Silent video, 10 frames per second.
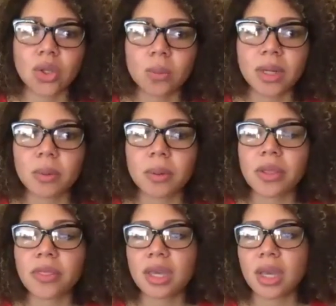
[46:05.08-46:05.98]
Cuba, when
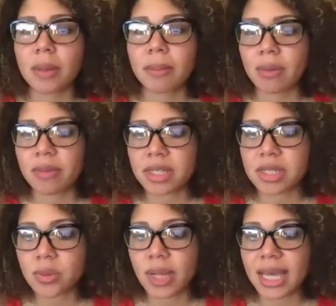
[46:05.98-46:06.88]
we're thinking about
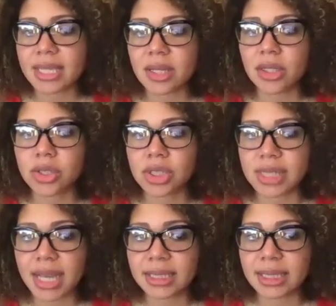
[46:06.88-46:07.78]
Venezuela, is
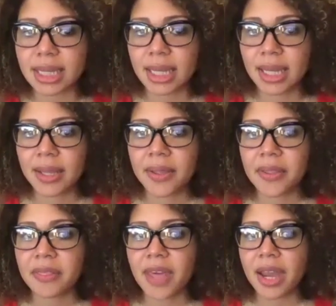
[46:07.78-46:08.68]
understanding
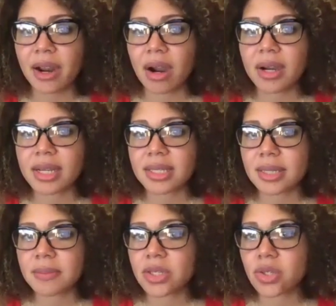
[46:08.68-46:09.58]
that art needs
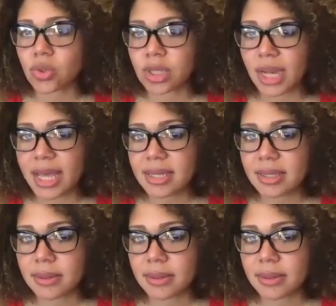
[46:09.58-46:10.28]
to be socialized.